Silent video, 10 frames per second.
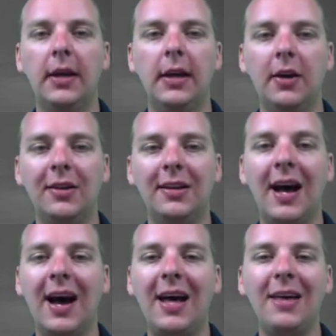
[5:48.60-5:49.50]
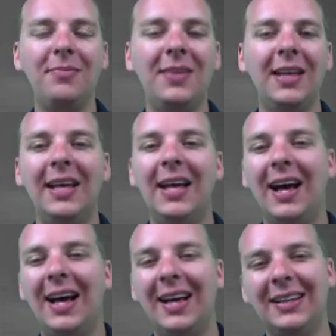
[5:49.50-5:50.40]
Now time
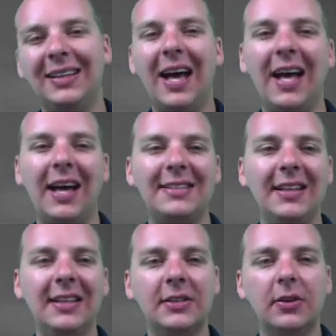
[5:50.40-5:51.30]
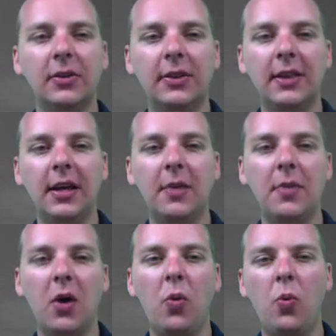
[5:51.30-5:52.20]
I, I, see this little thing
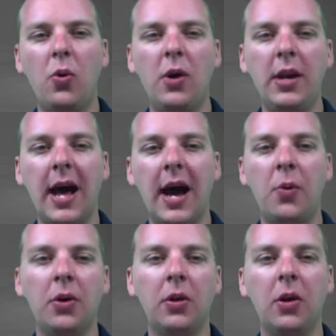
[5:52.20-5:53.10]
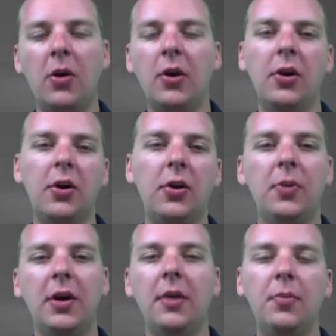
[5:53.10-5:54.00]
about one hour longer,
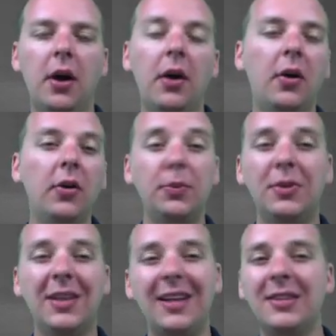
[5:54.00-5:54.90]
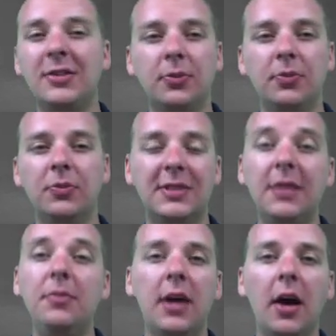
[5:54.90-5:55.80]
but but ultimately that doesn't
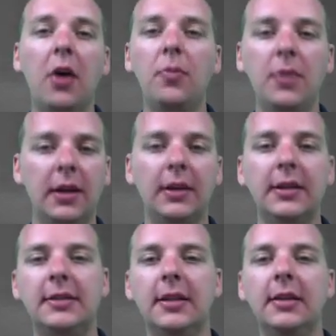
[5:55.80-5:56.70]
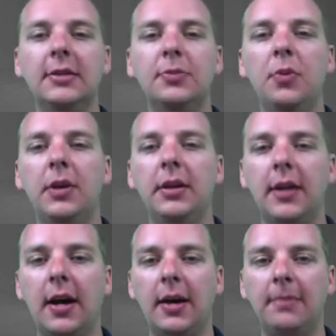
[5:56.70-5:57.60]
seem to help me at least at this moment in
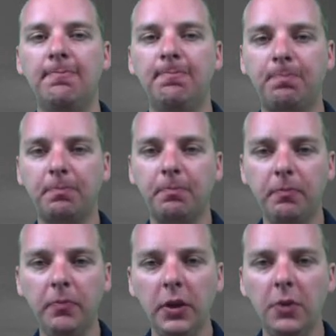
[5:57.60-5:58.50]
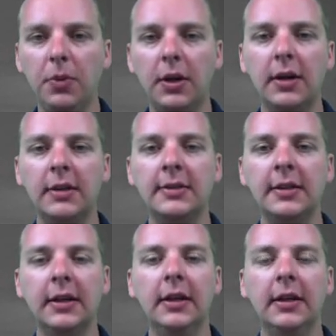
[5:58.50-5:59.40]
time,
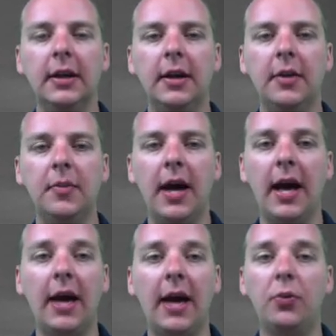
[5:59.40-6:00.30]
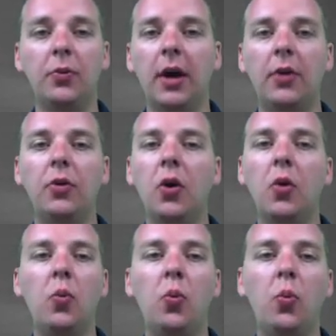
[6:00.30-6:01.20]
because um, I, I don't I don't
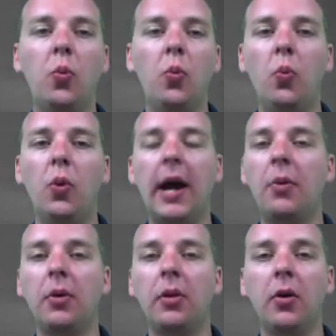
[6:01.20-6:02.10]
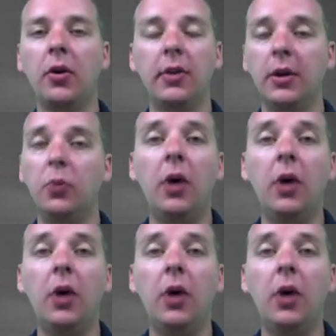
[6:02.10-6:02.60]
know one hour longer than